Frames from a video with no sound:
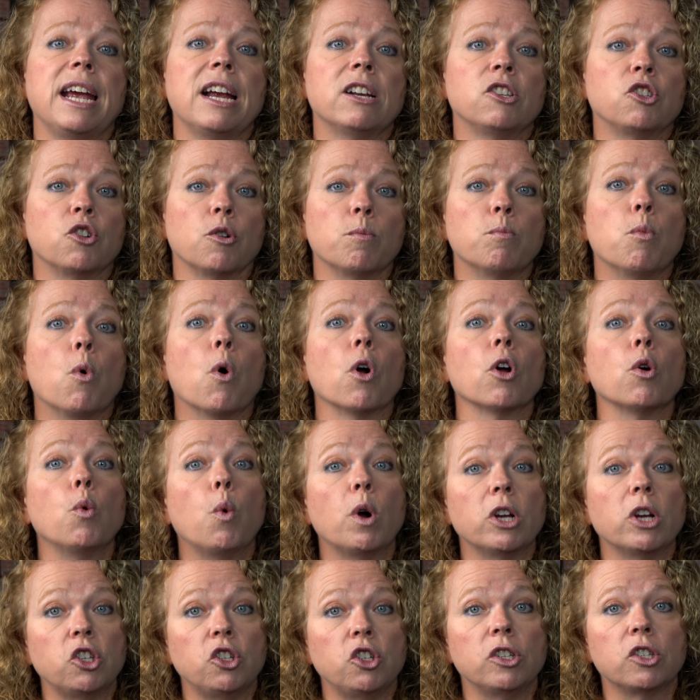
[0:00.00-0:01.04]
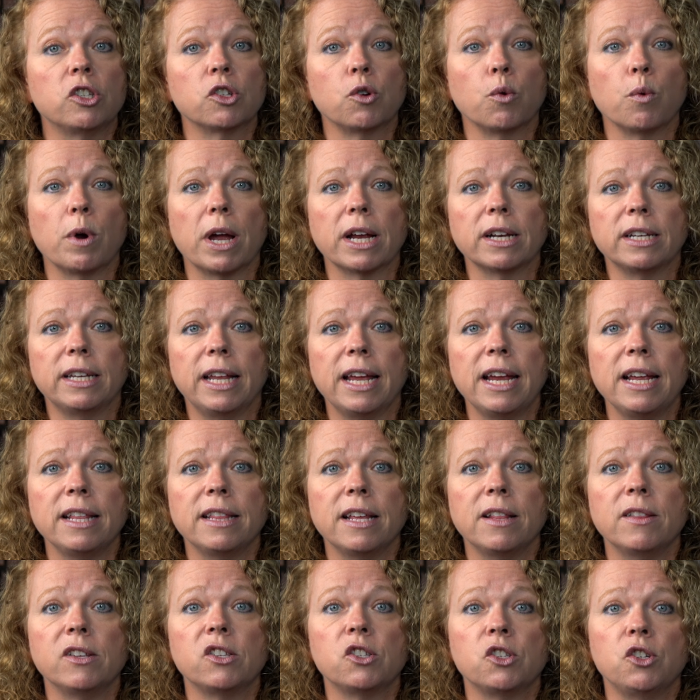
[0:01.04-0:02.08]
answered more questions correctly
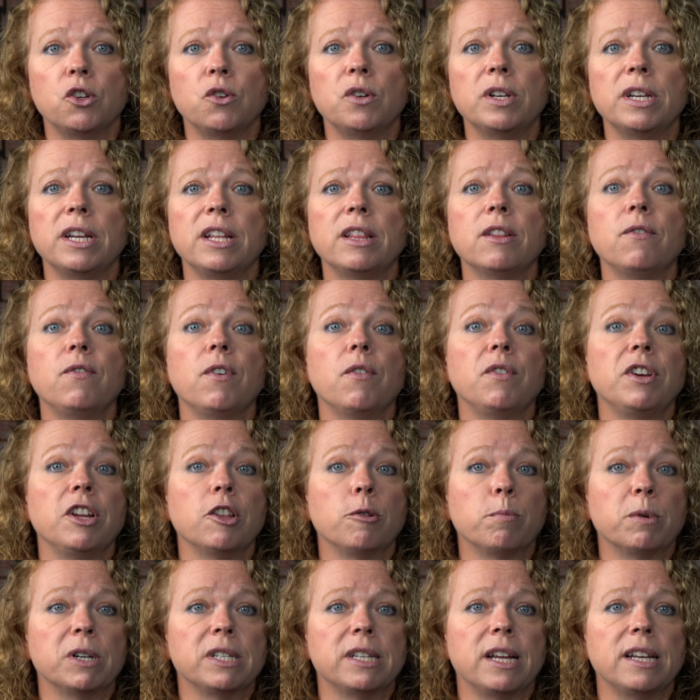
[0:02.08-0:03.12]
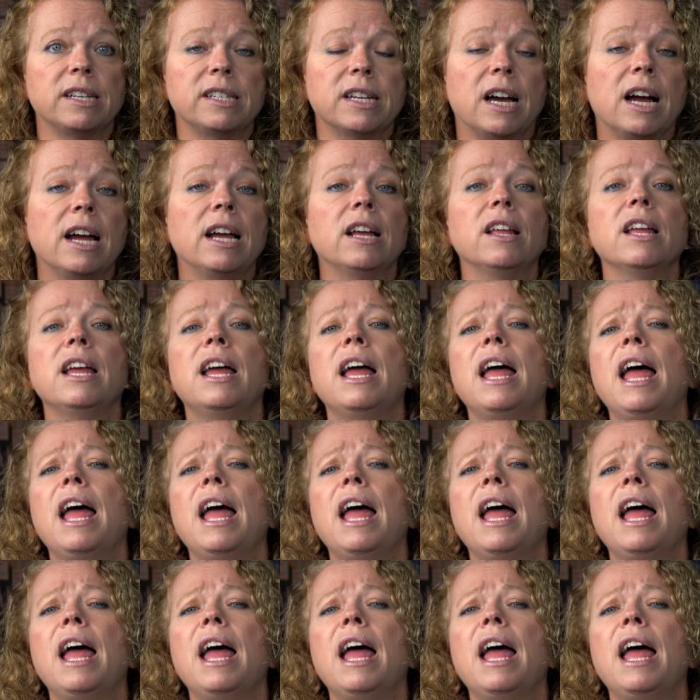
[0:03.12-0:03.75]
than the student in the 50th percentile,